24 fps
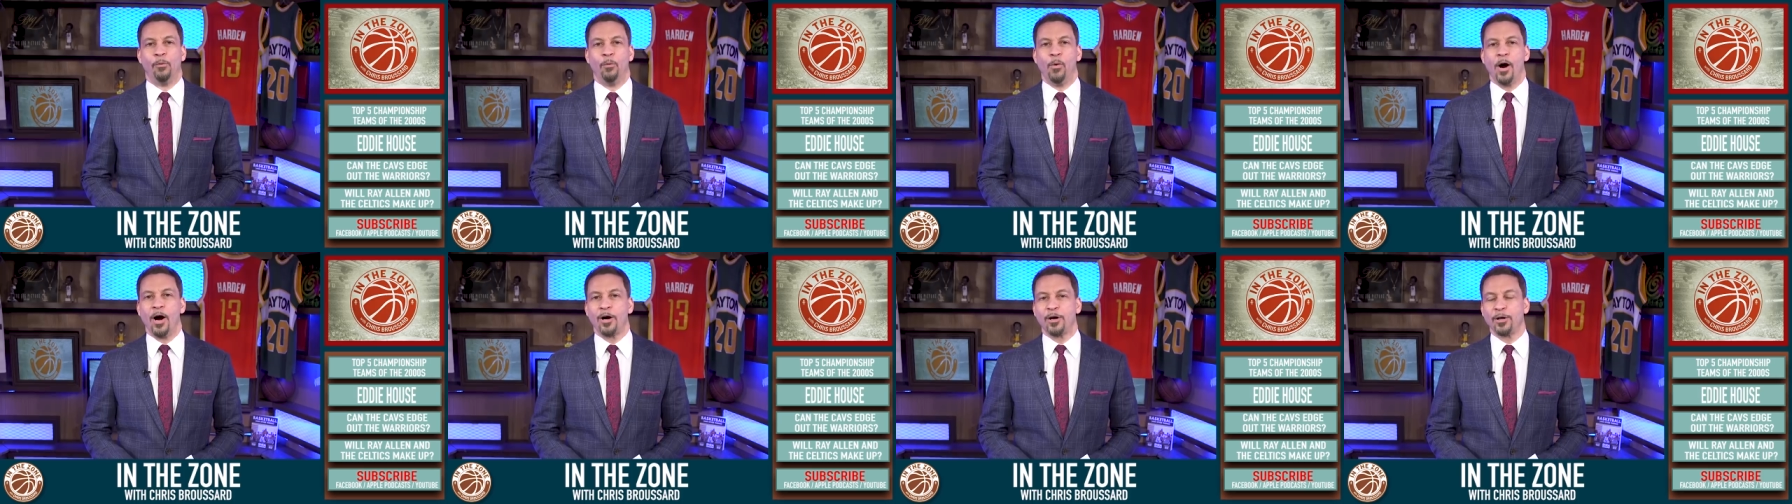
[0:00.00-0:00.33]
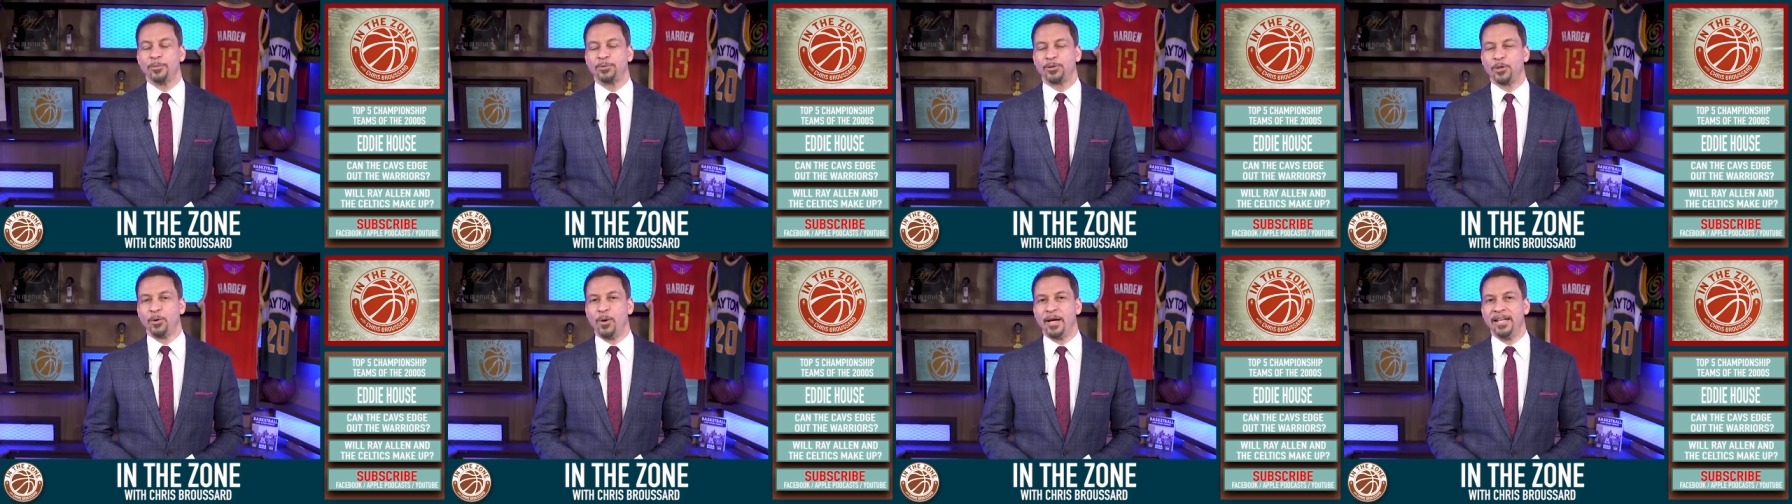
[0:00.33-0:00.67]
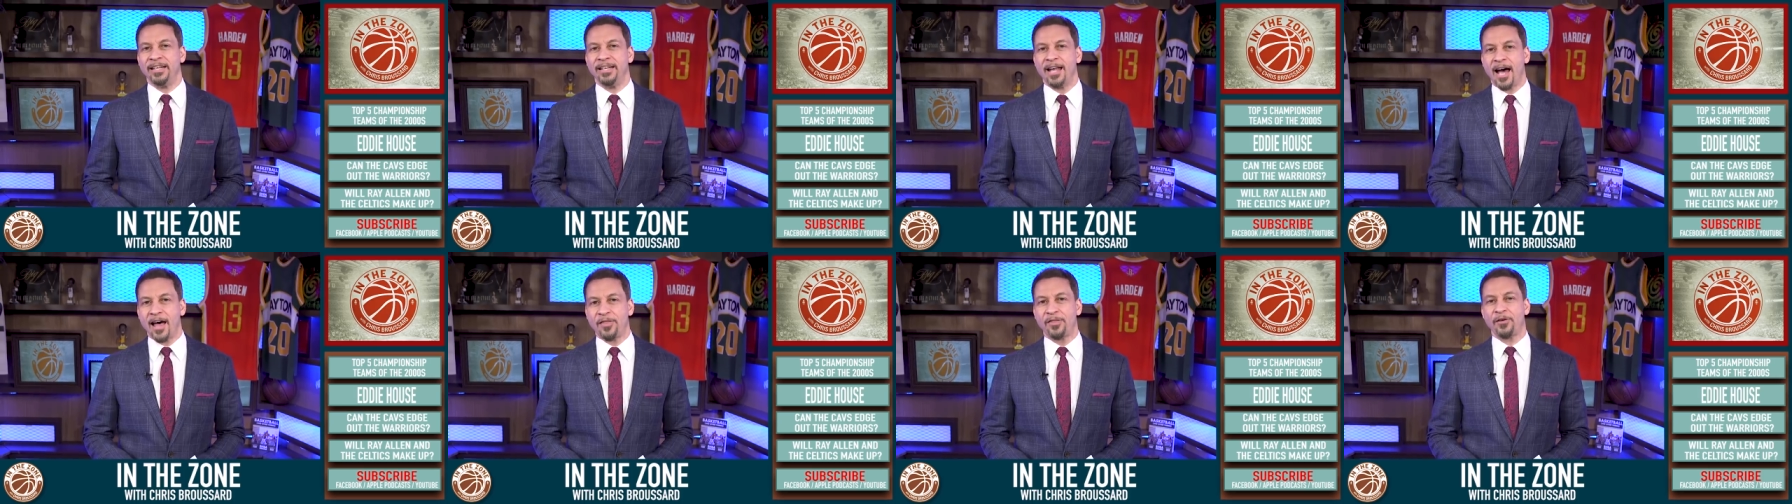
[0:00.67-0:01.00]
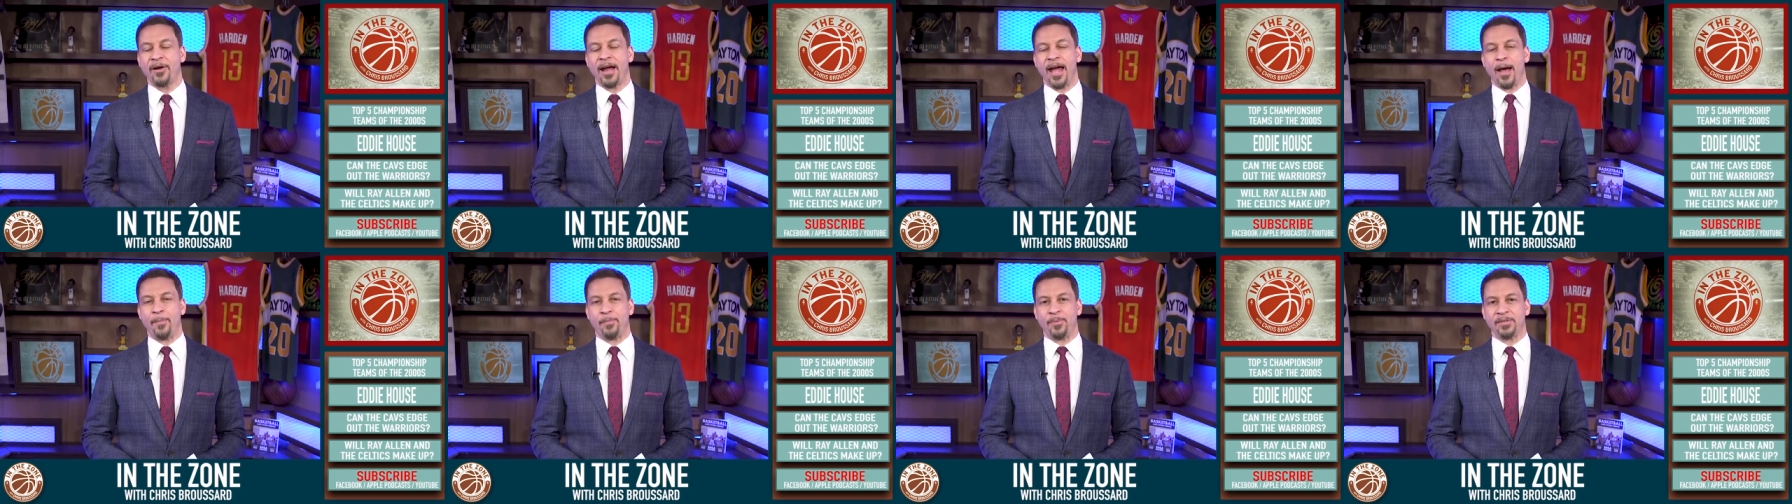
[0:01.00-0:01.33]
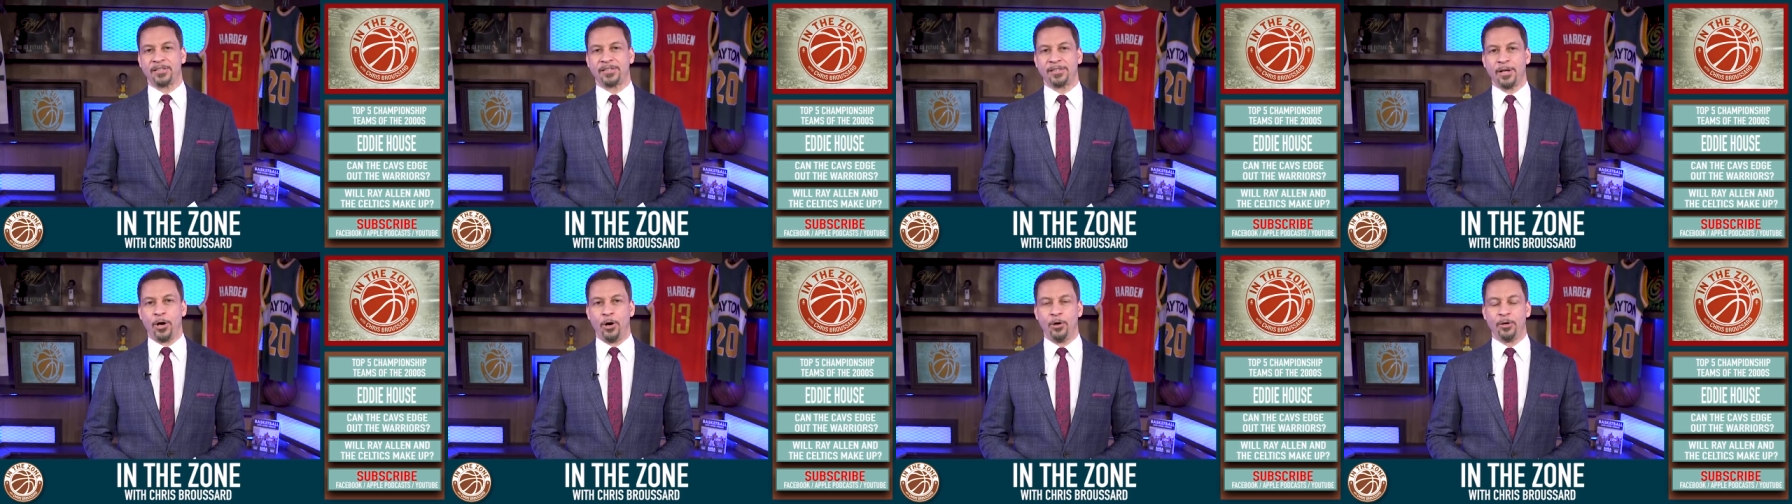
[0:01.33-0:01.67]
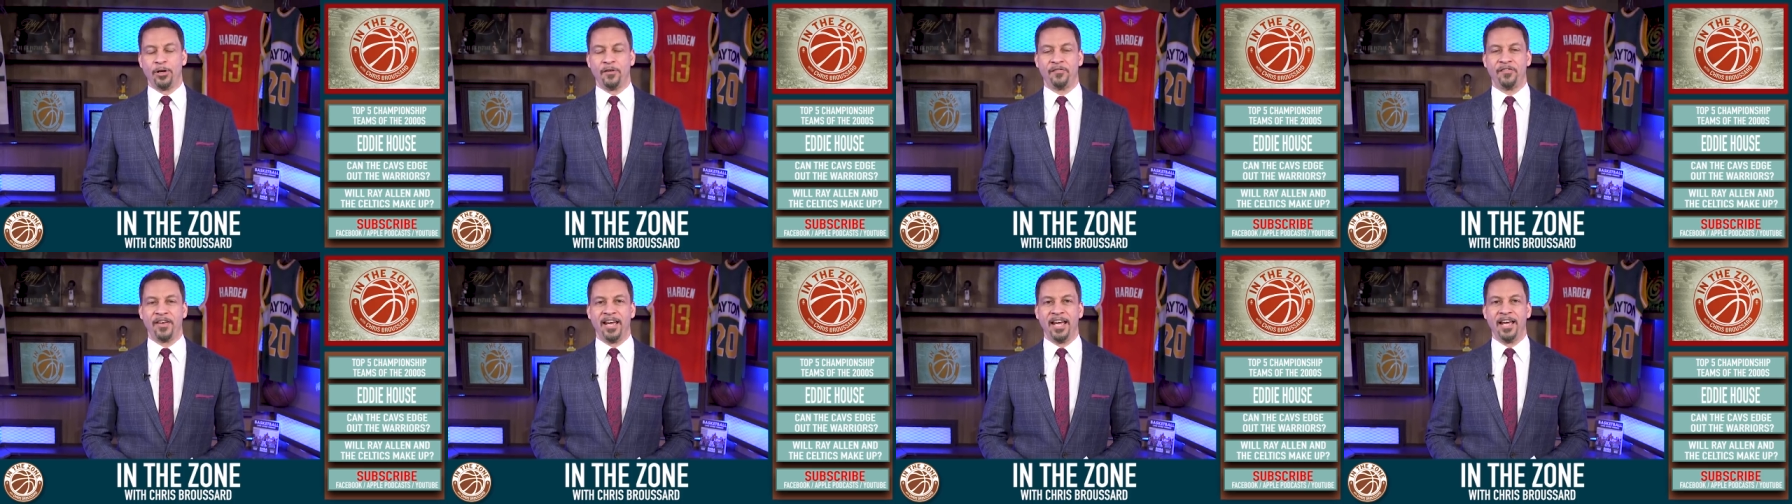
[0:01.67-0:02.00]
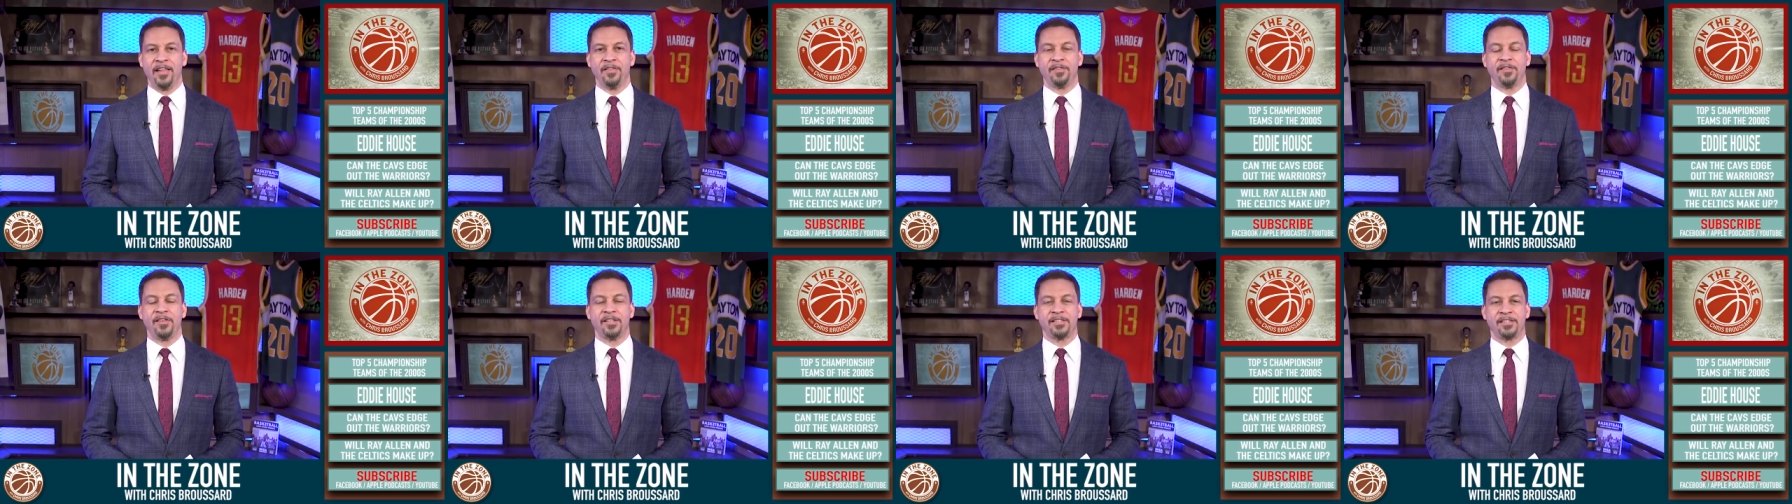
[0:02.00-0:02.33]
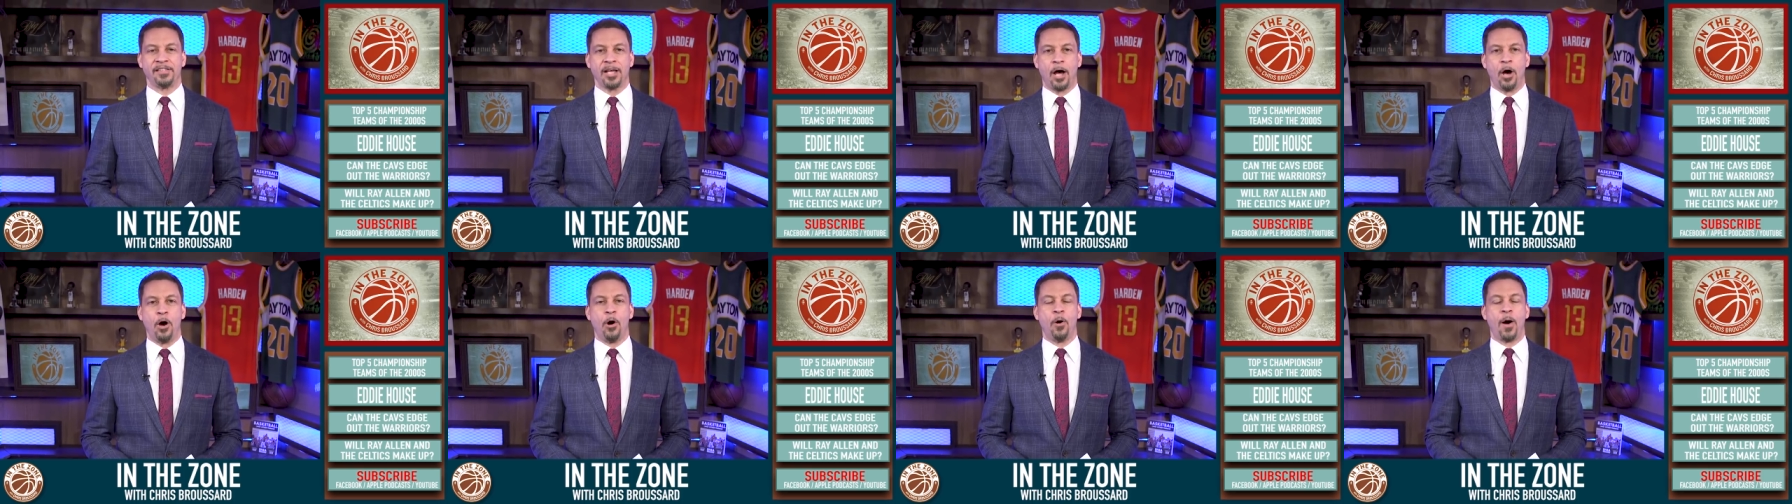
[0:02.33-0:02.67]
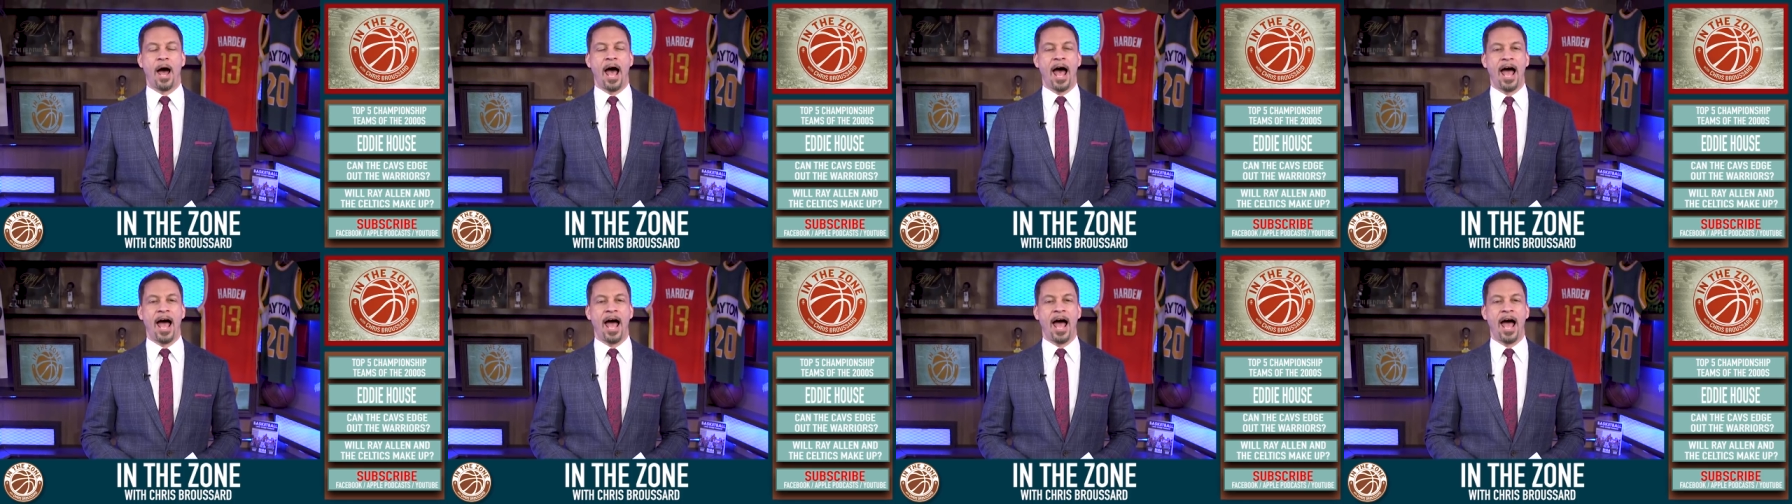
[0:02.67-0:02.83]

Welcome to another episode of In the Zone.